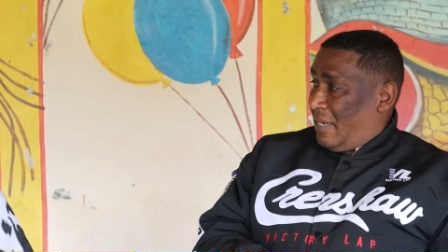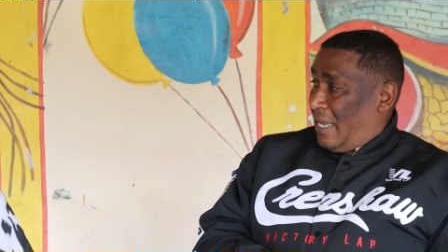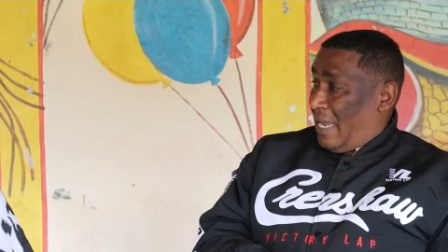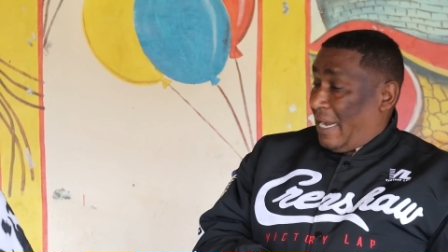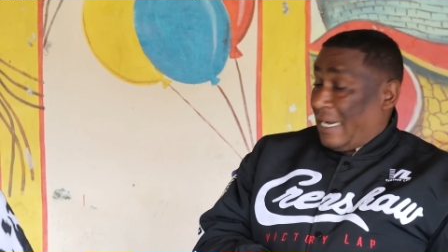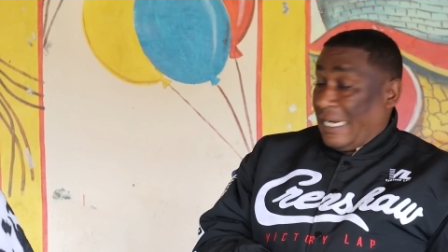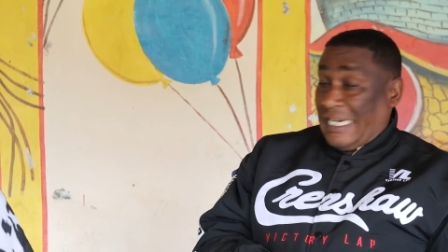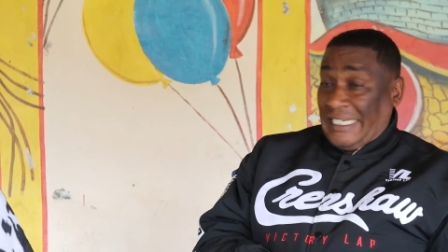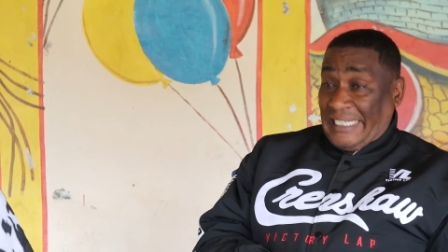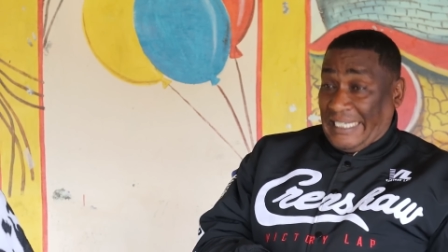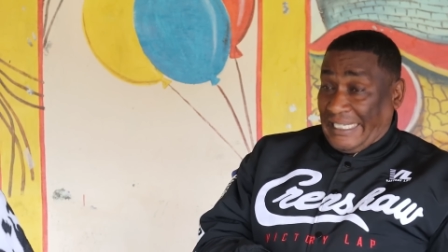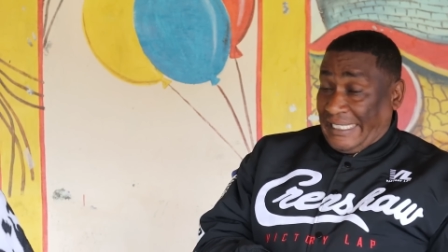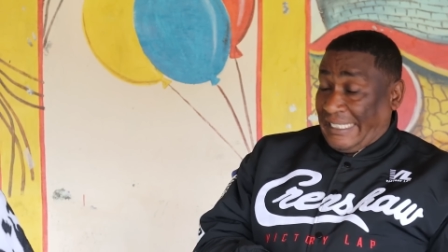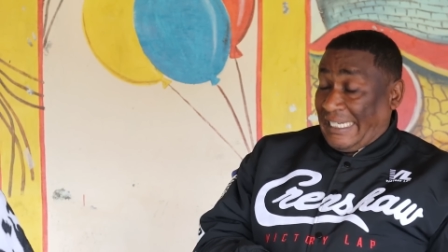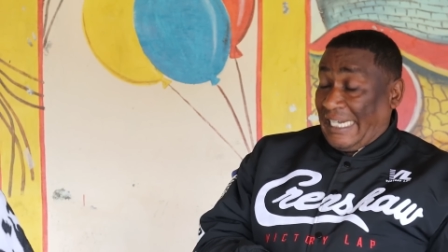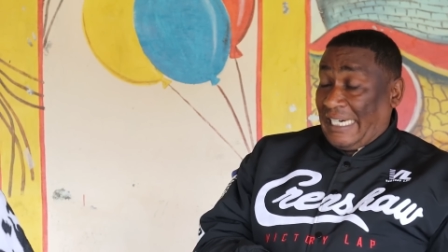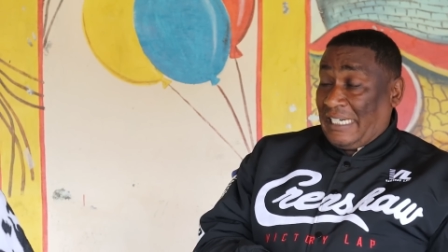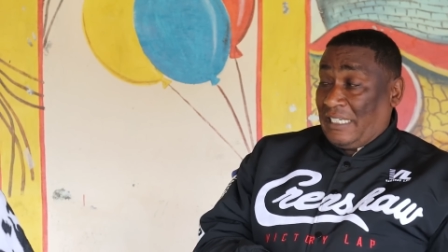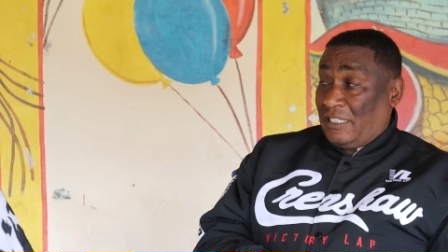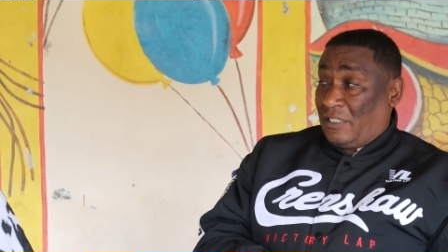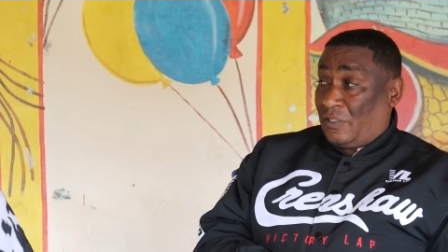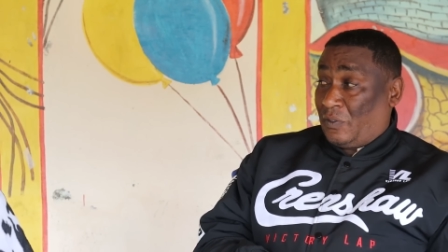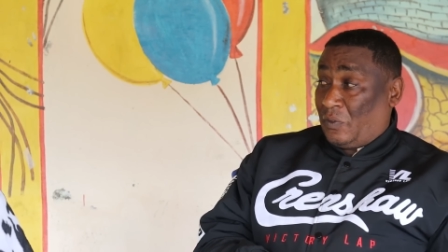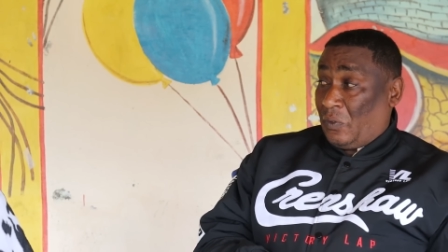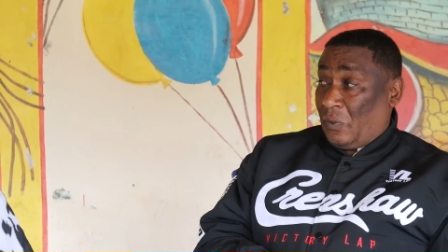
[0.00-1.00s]
and this is a
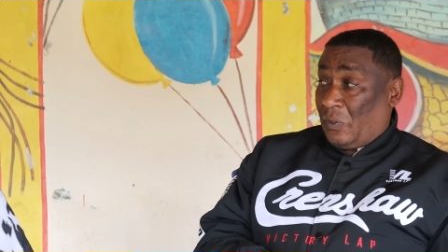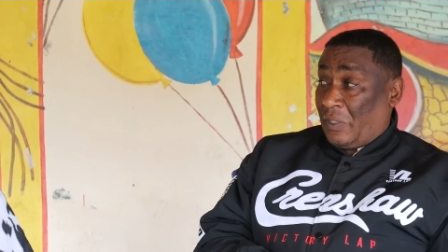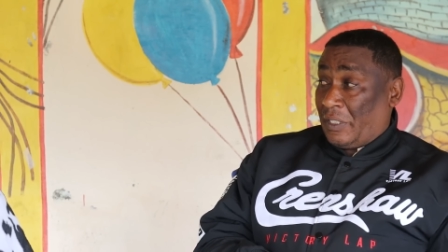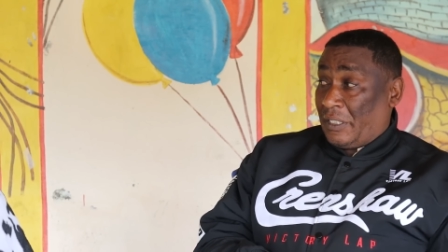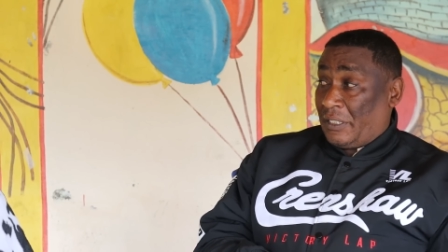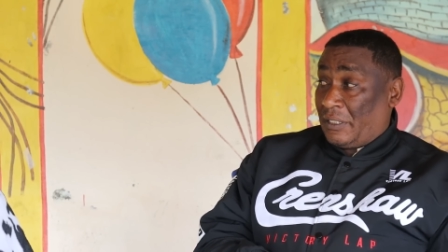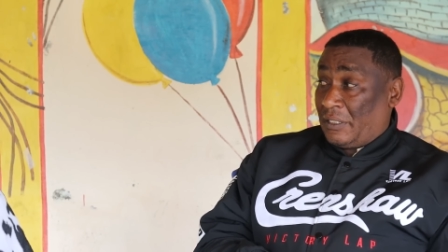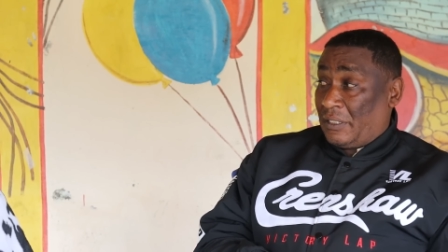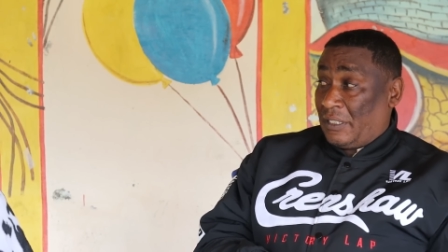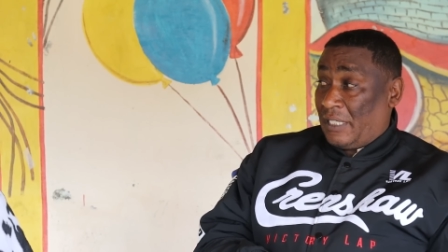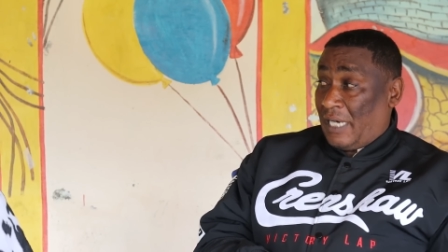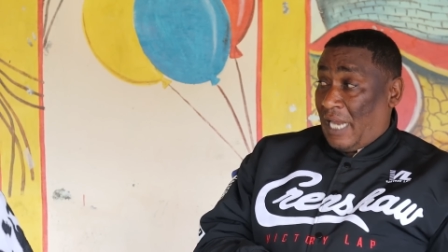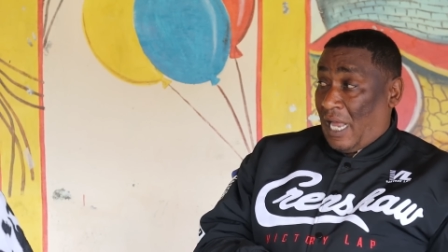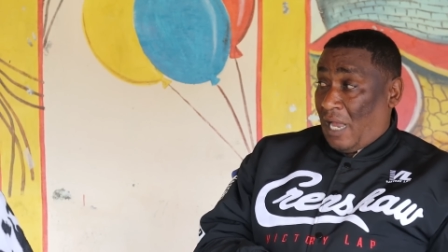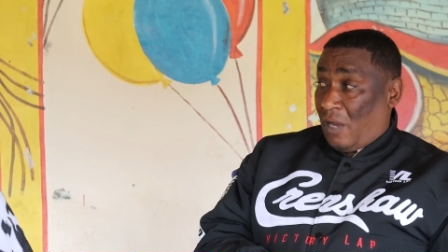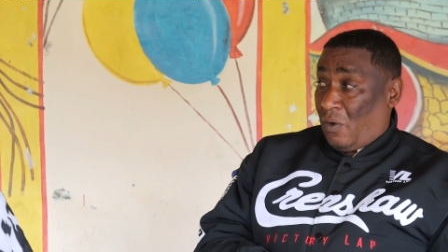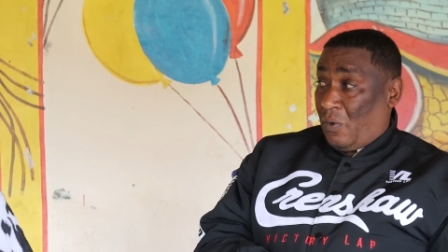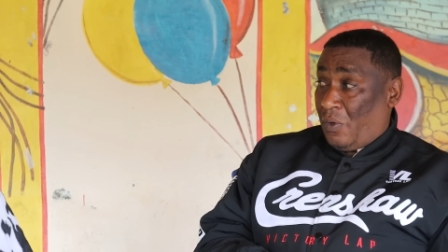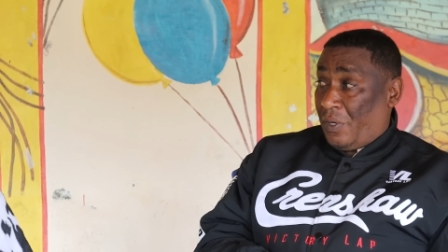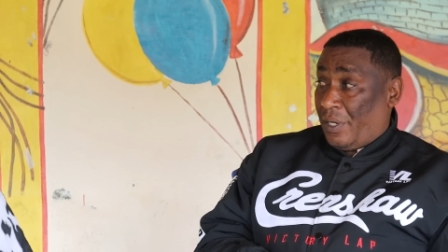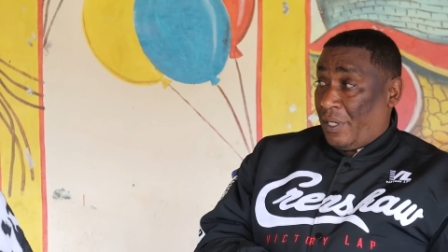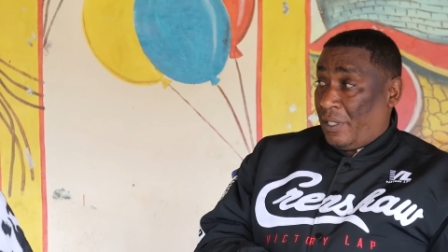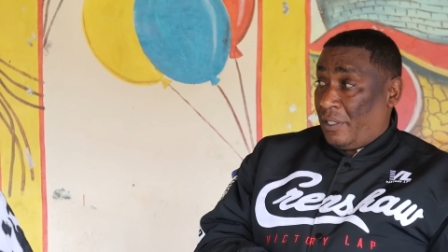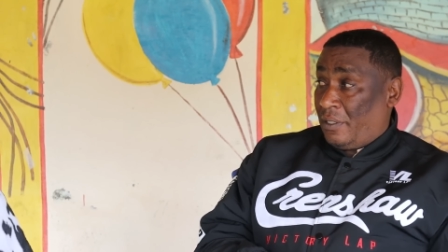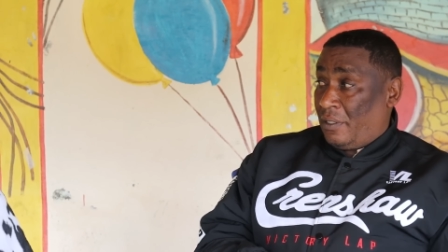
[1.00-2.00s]
real story
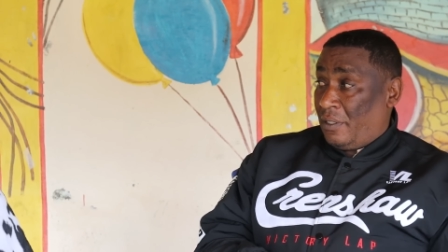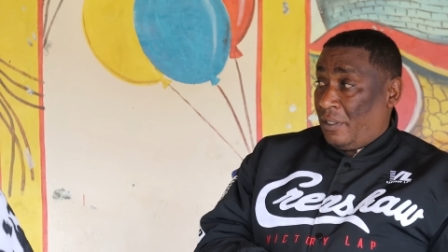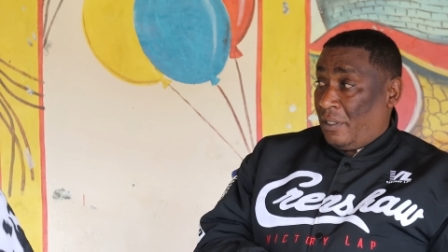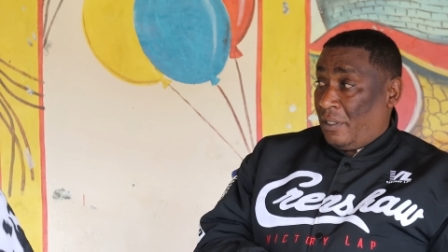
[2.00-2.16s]
ndirakuhe